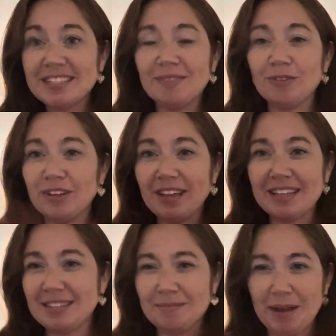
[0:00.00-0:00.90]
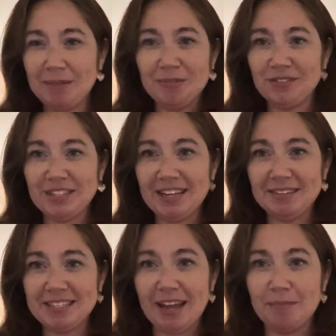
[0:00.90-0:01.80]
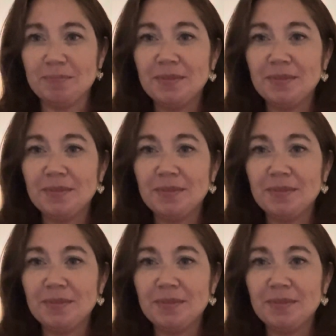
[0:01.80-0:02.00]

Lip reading: and really that's the name of today's game.